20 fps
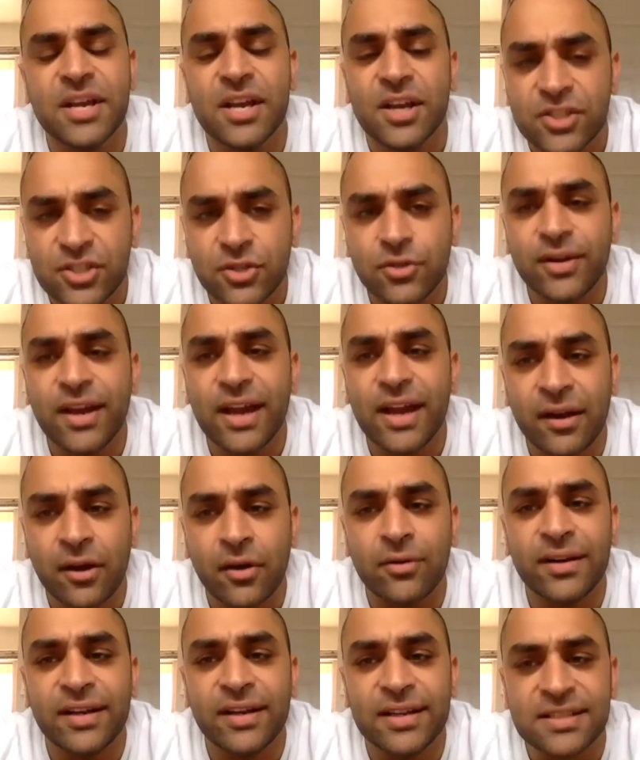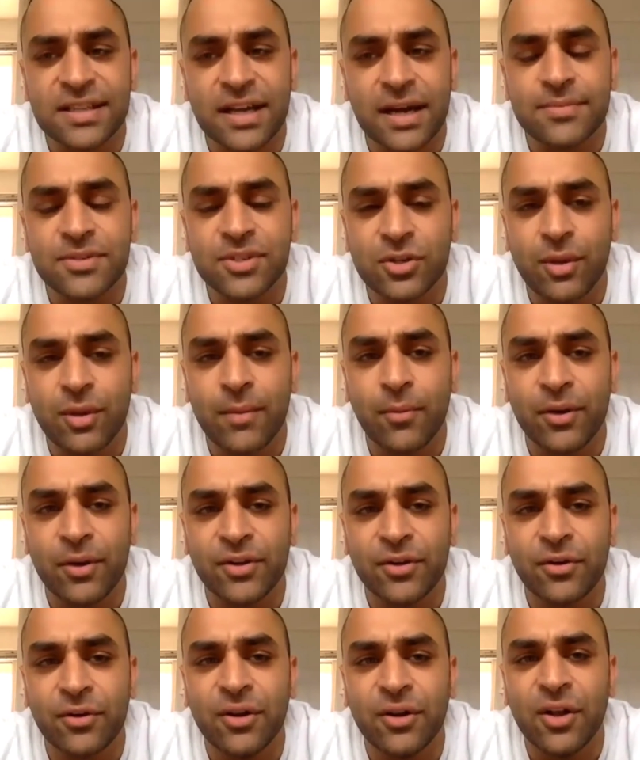Do you get lonely at times, Shoaib, when
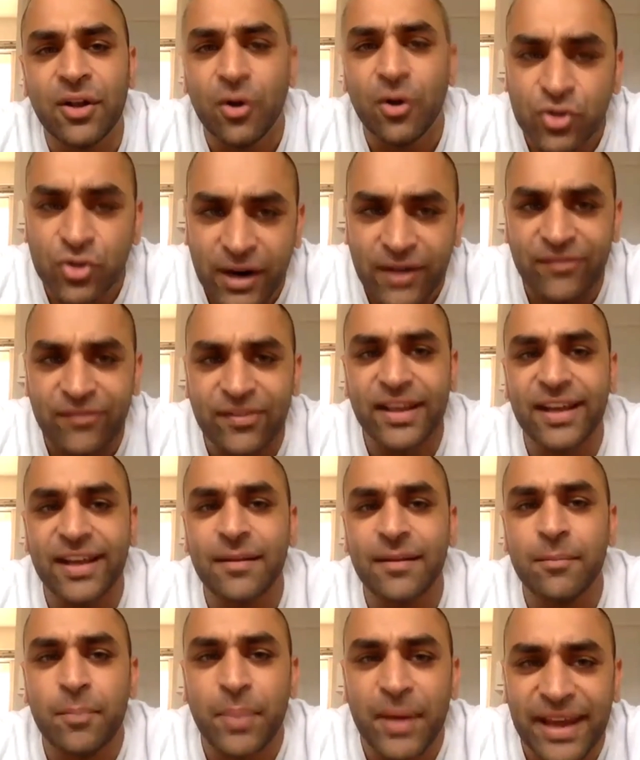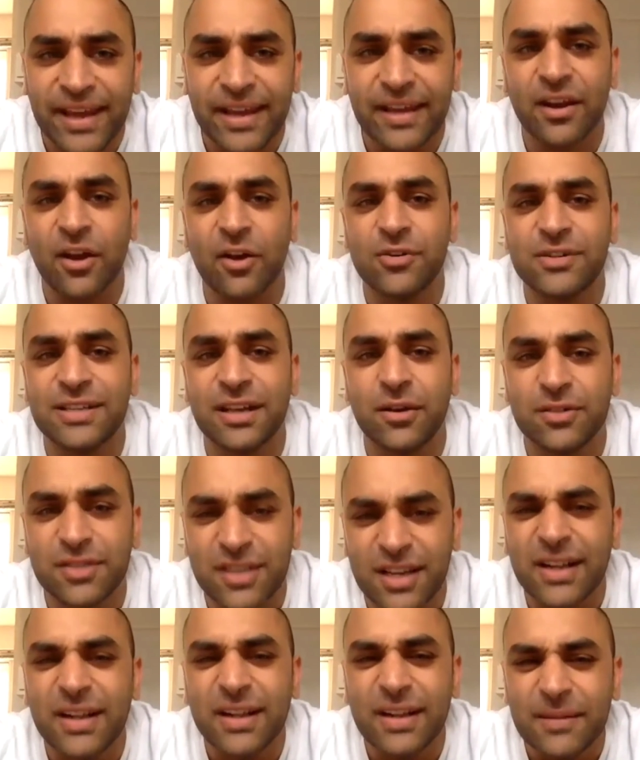you're traveling, being in hotels?
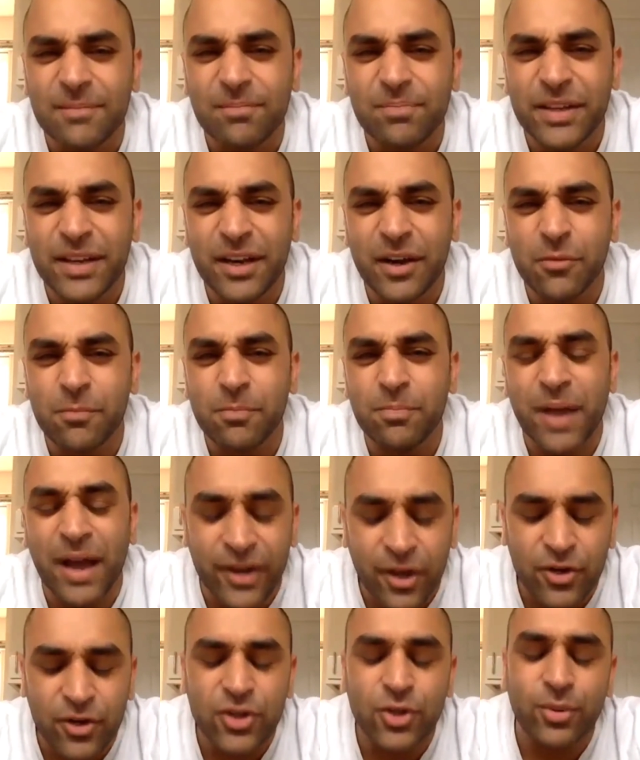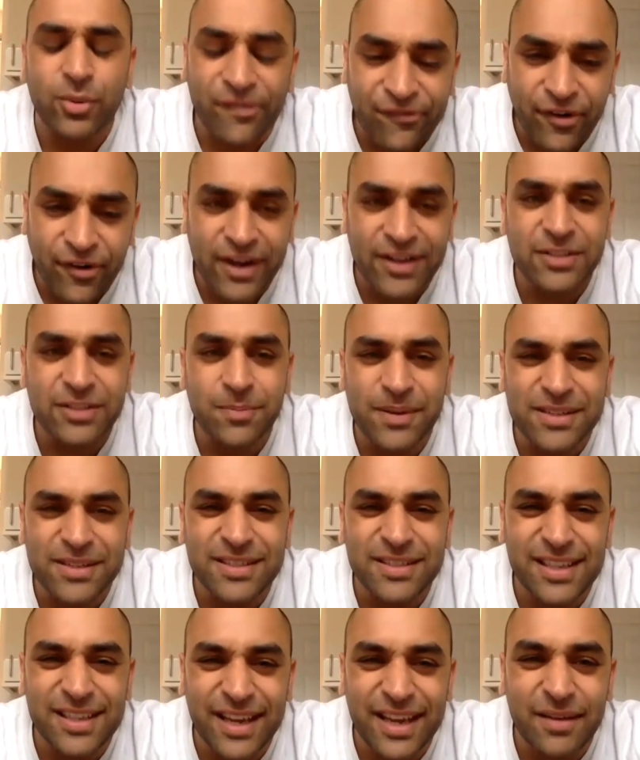I know you're with friends, but
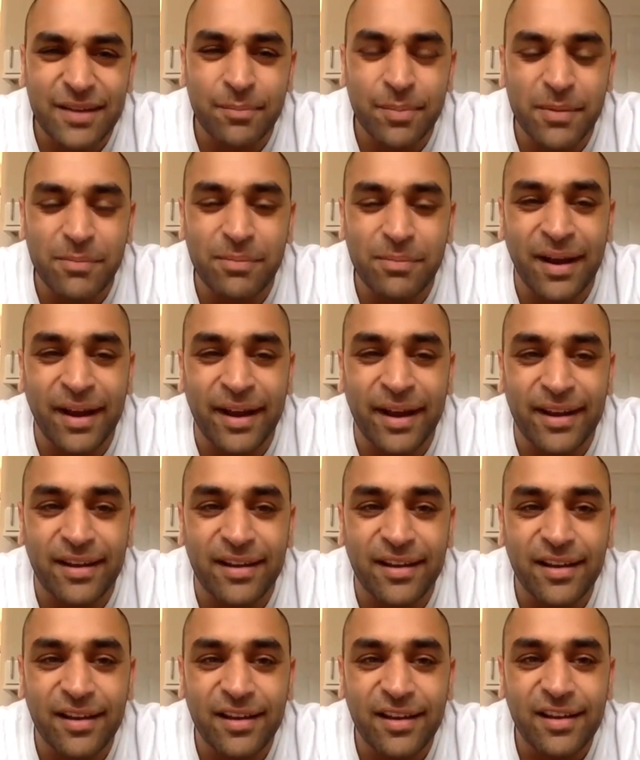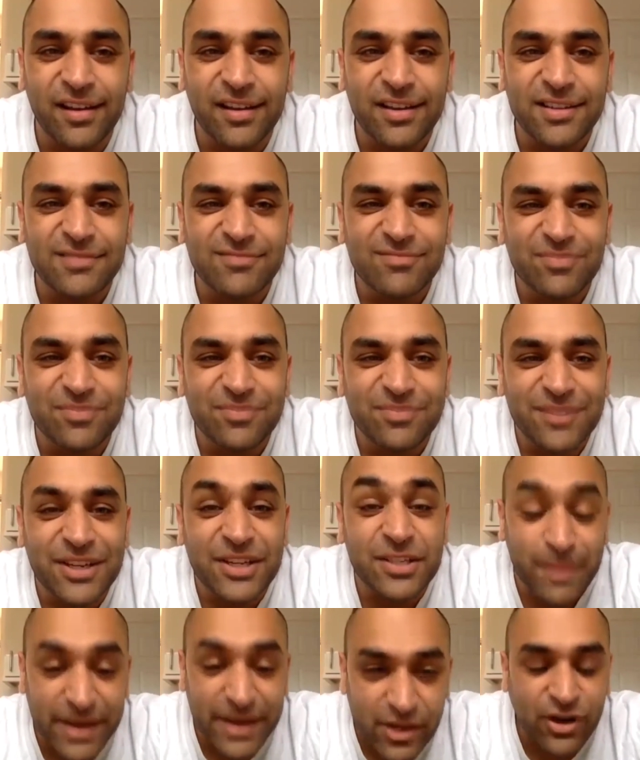does it get a bit like?
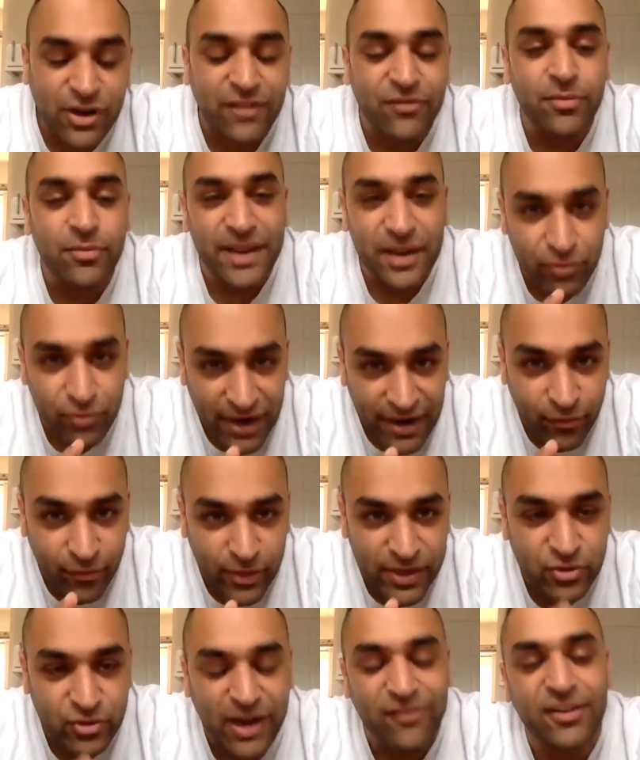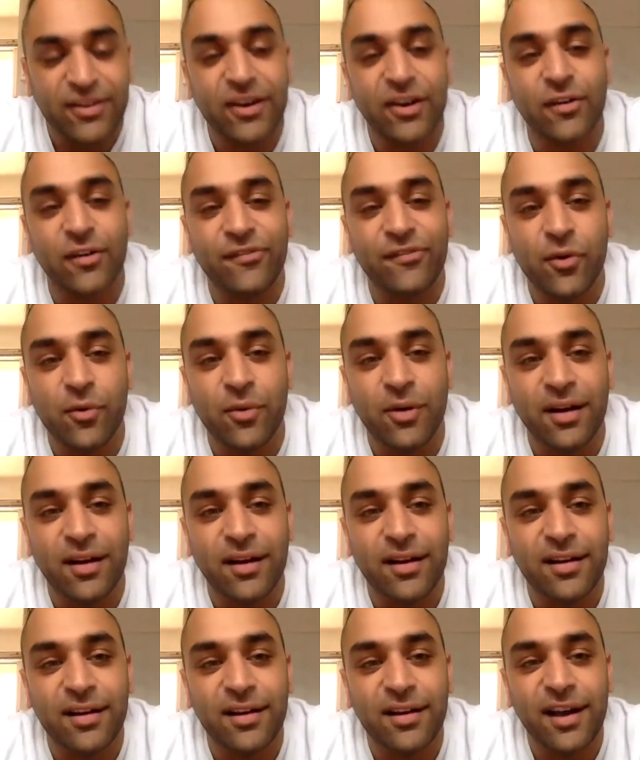Because me and Ralph, we travel a lot for
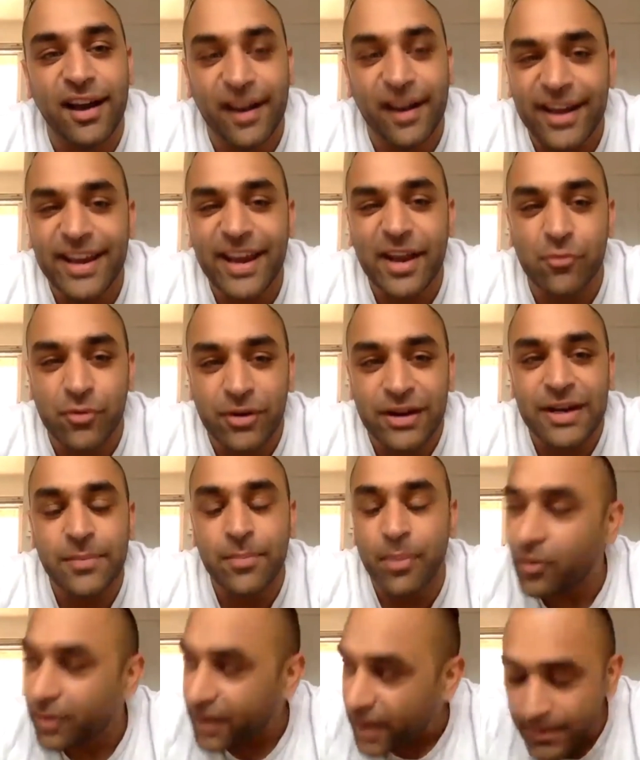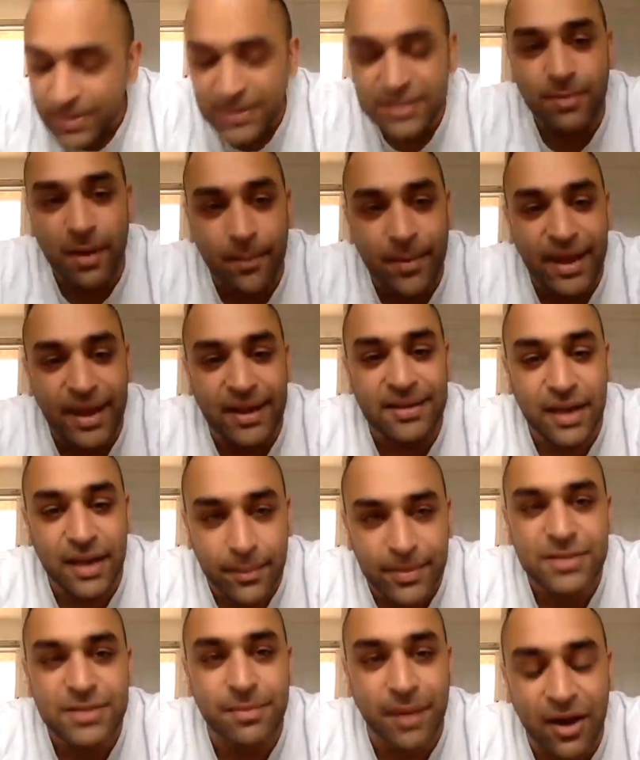work, and I get really bored. I miss my bed. I
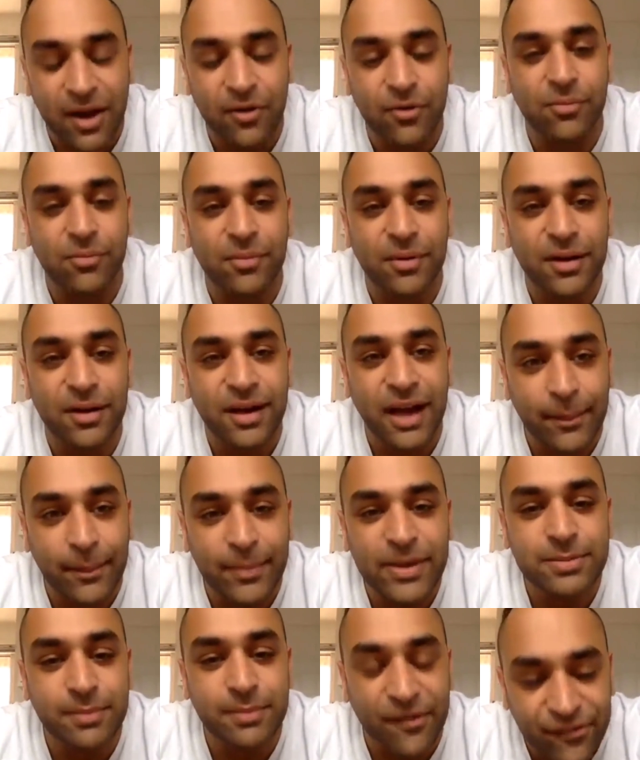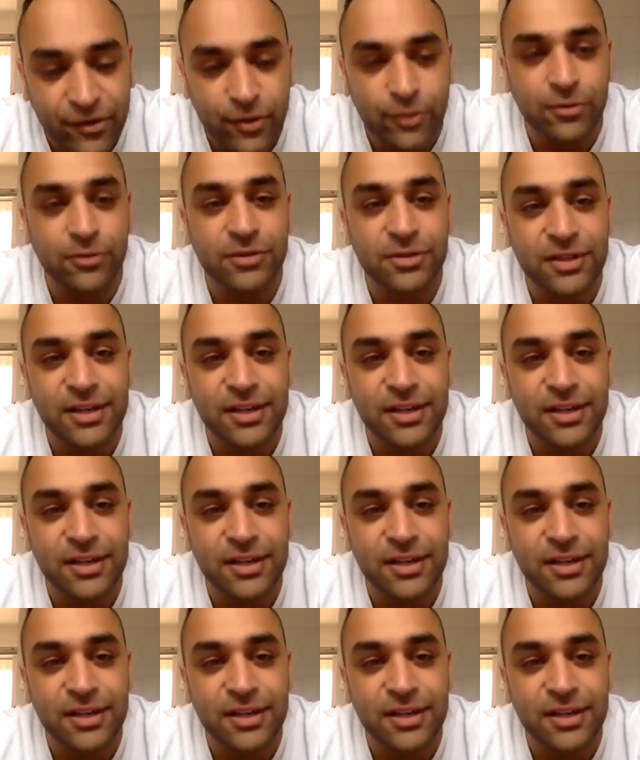miss my home. I miss my food.